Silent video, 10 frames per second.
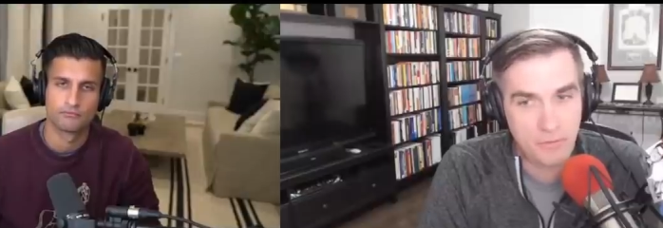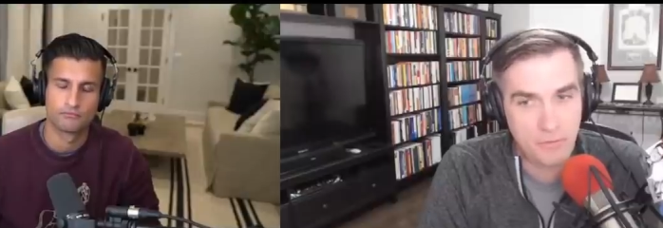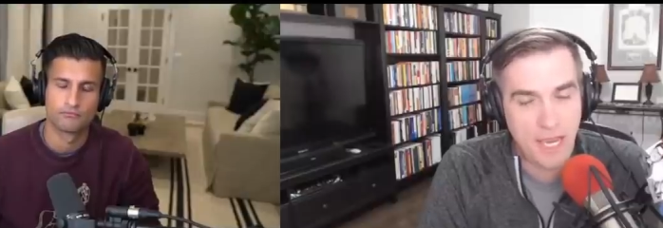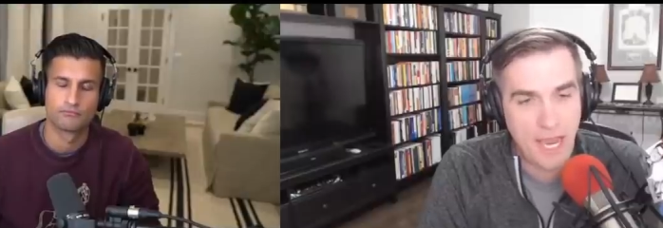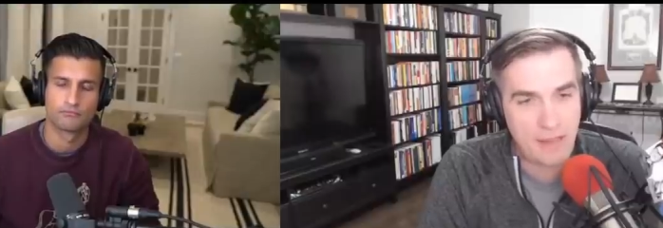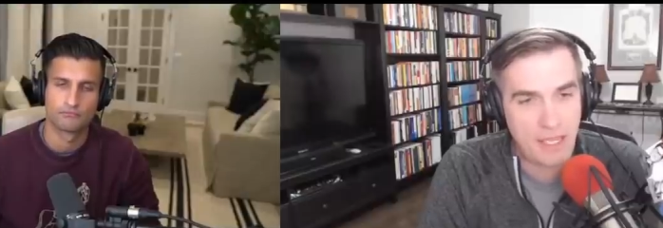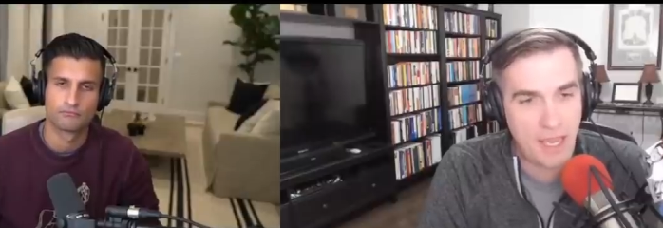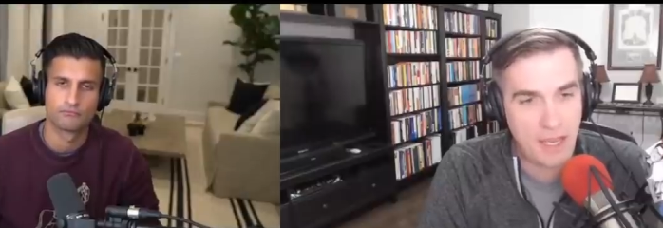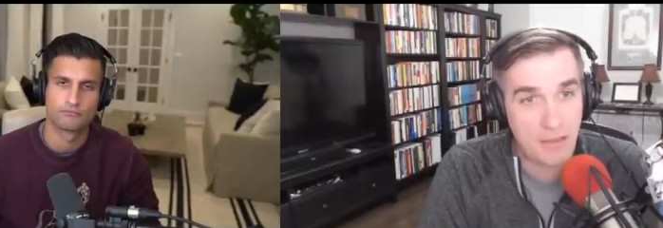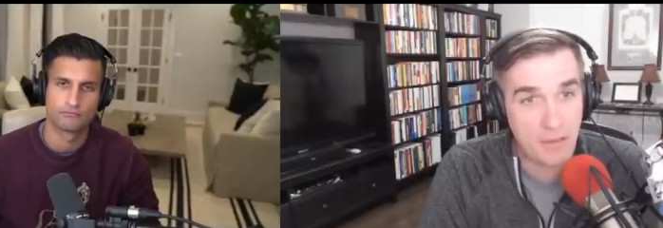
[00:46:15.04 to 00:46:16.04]

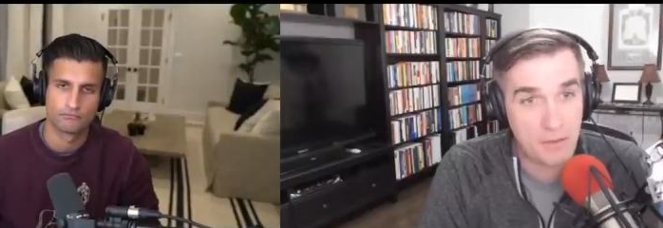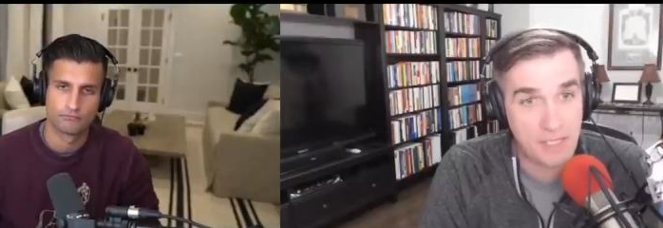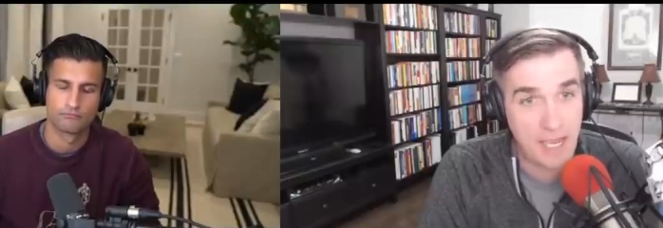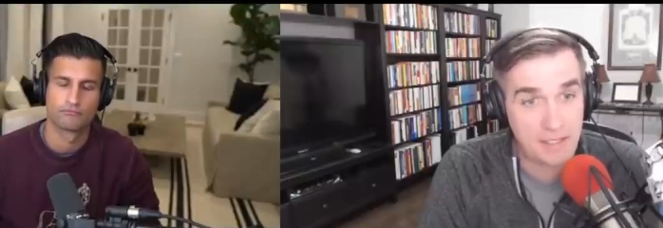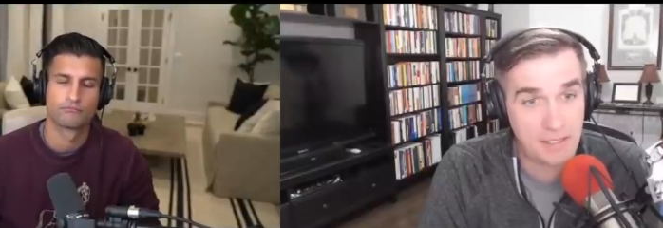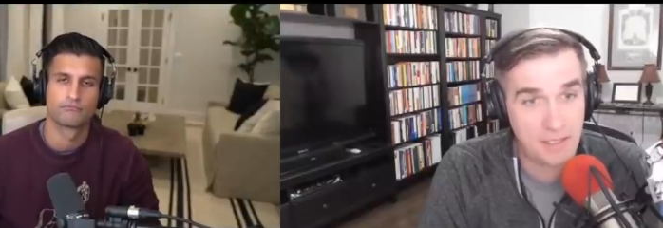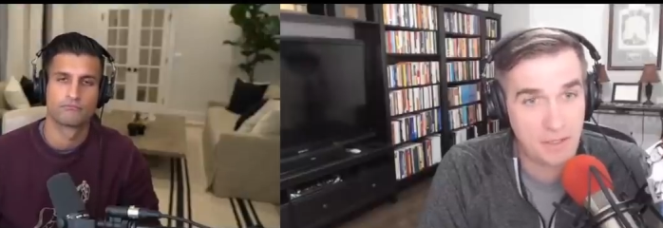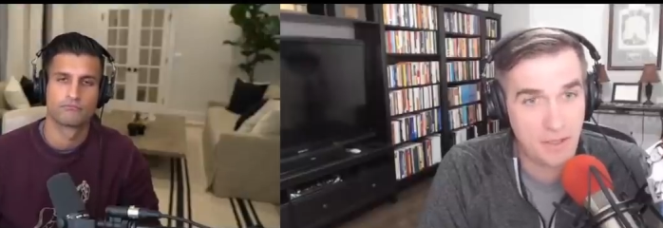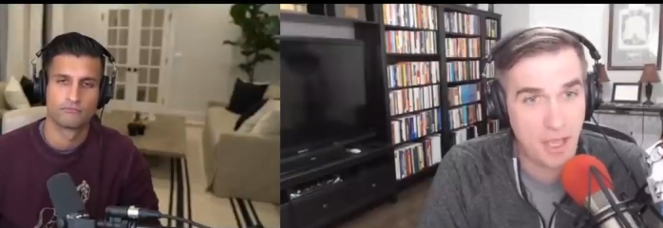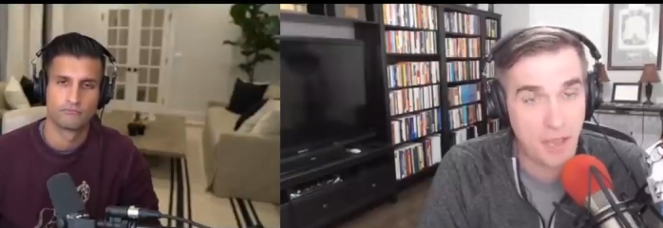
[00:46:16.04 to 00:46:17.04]
Speaker 1: reallocating those assets
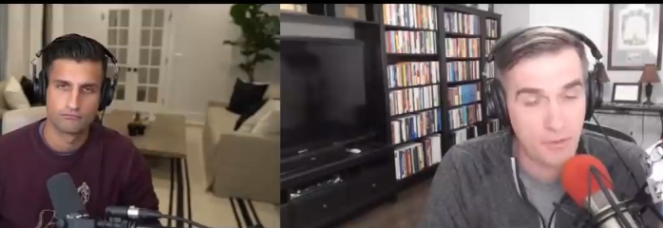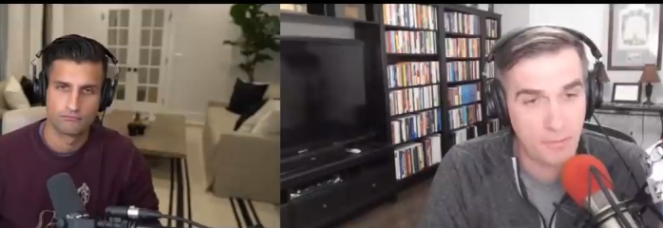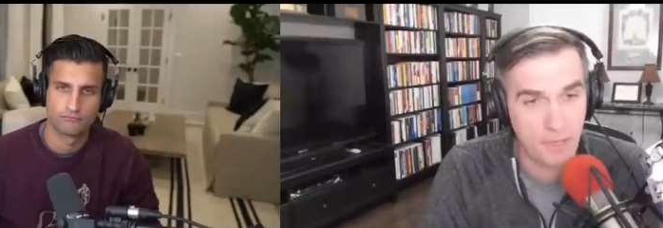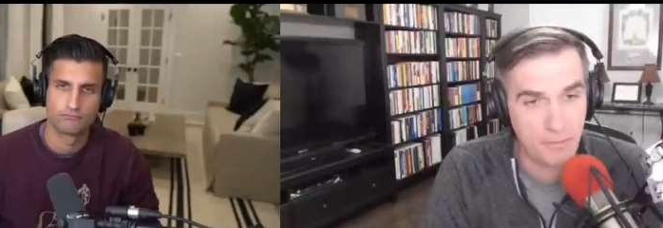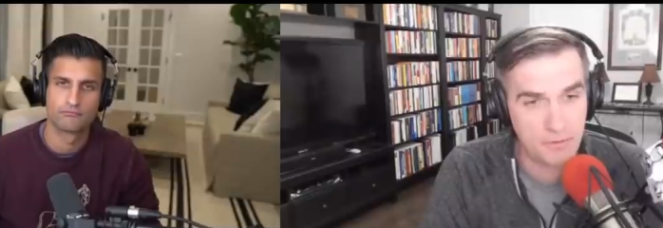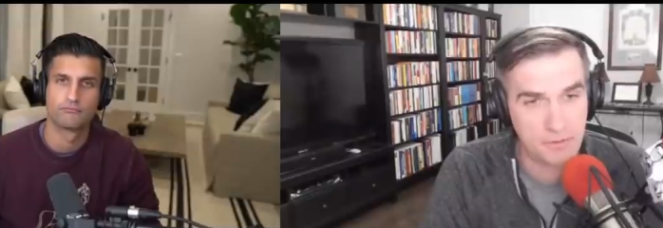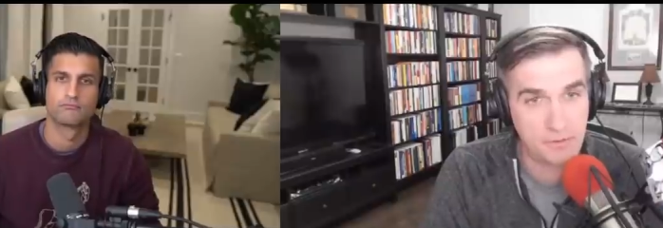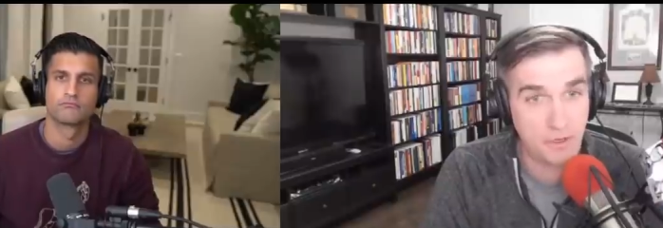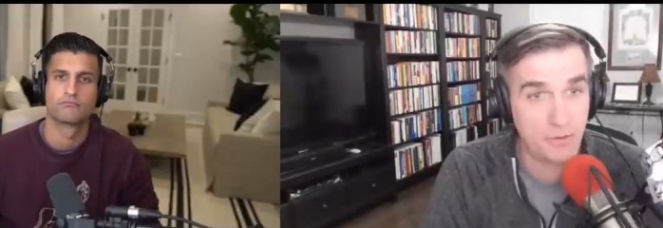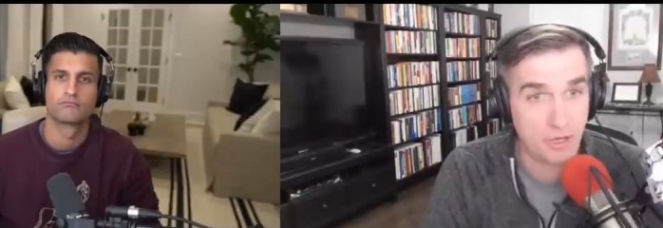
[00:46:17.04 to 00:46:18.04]
onto other
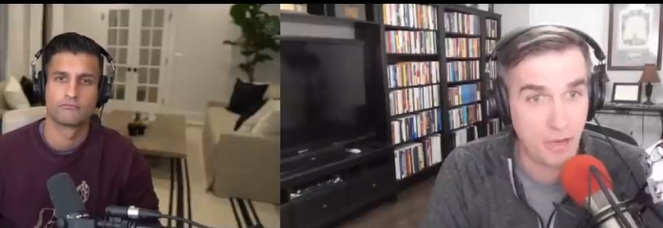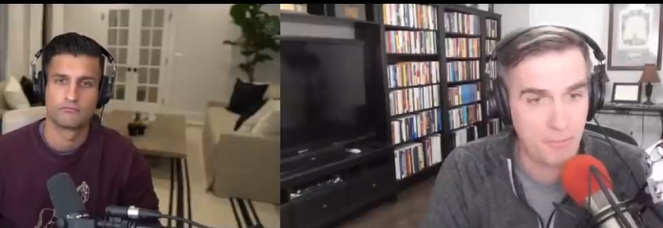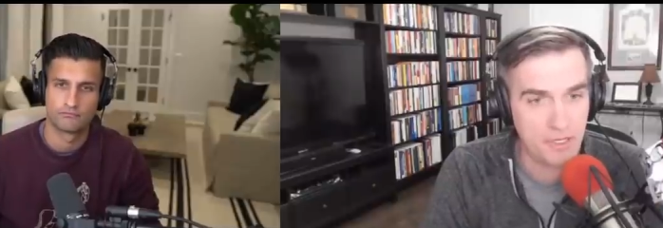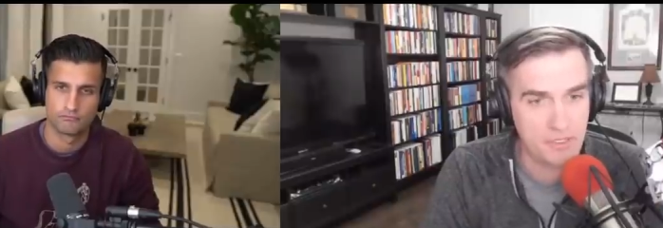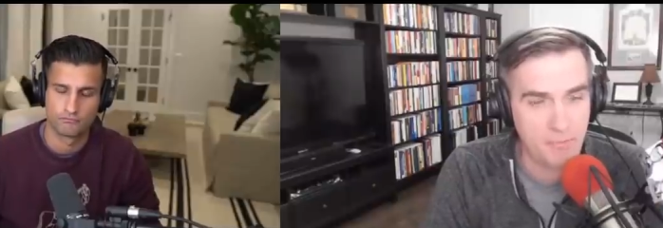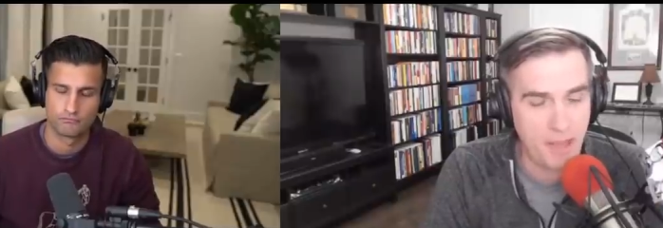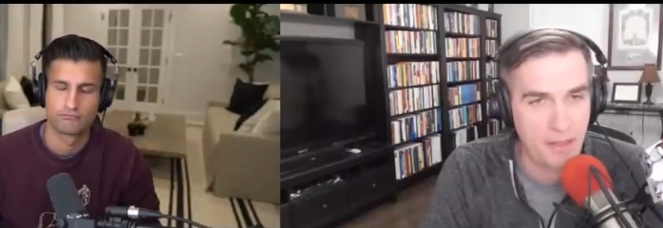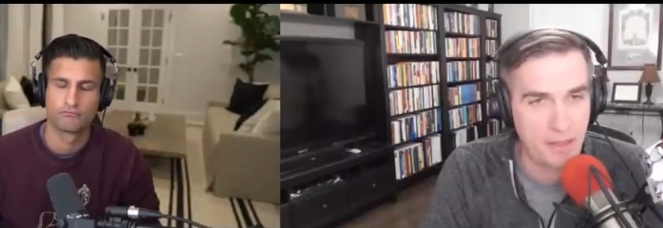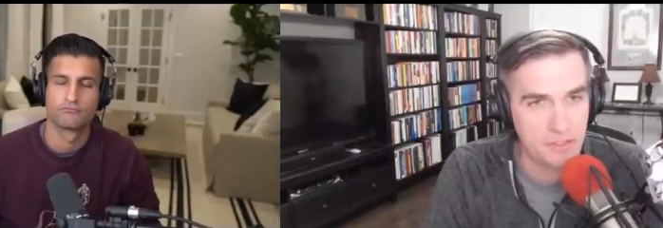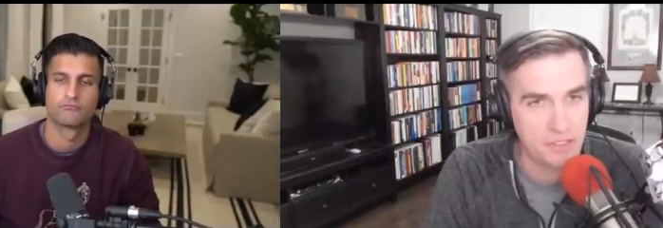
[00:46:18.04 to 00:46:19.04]
people's other companies
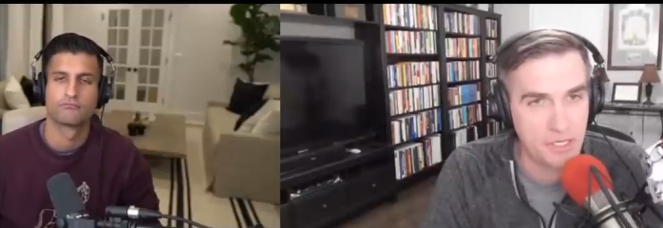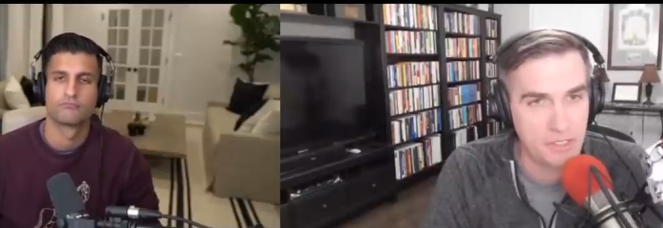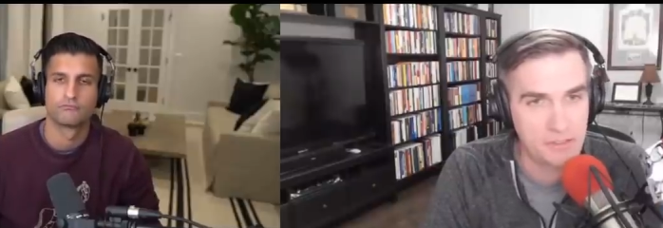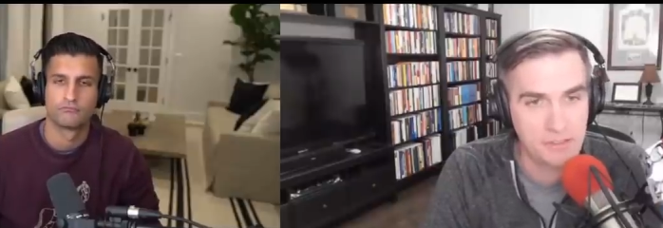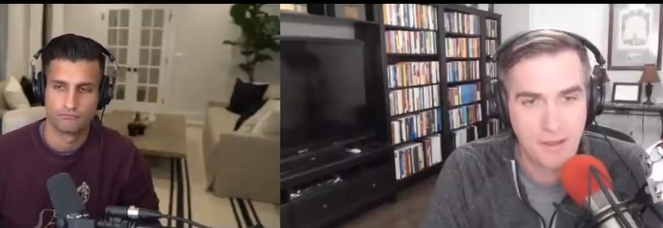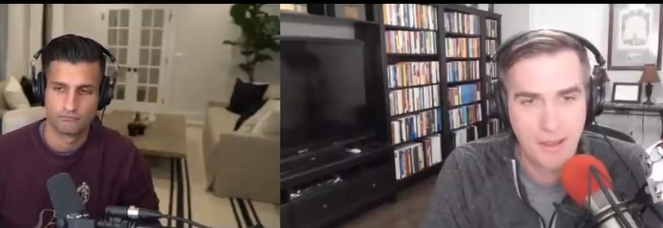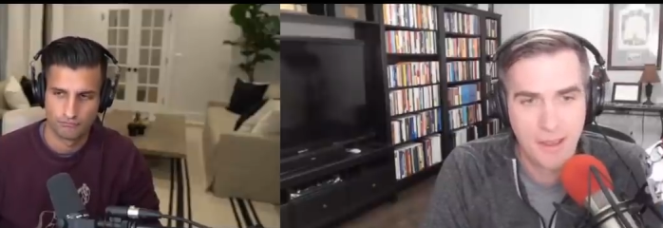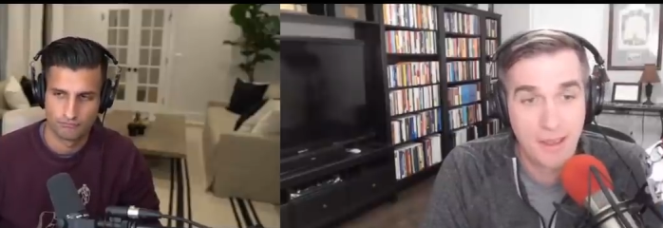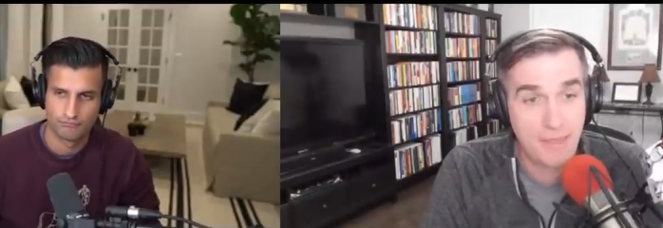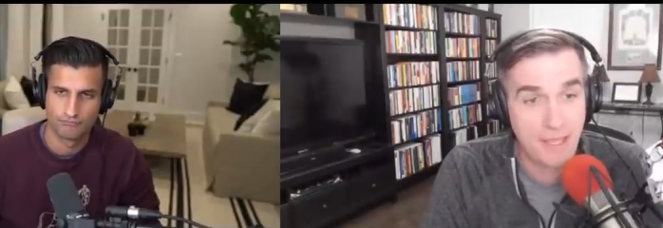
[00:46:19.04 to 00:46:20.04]
balance sheets
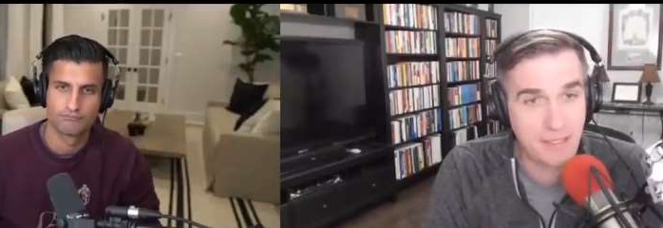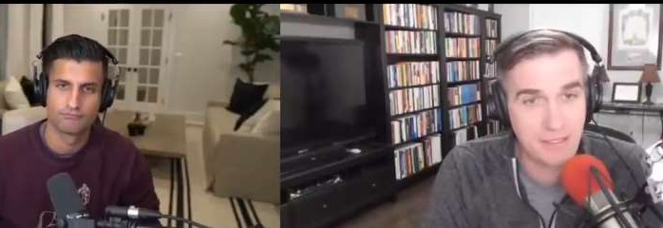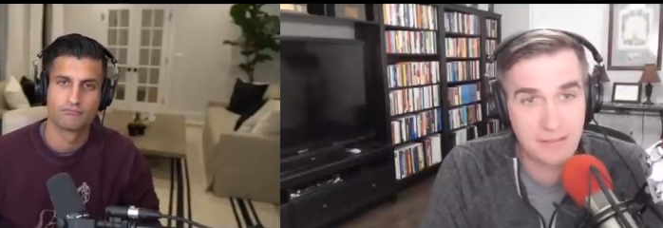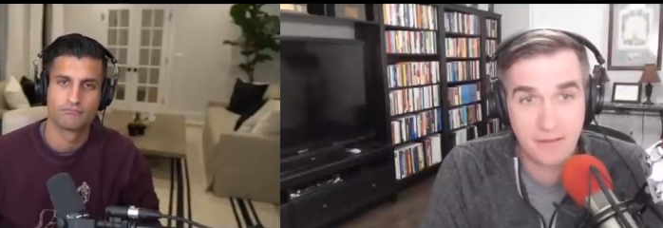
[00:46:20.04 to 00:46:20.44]
that does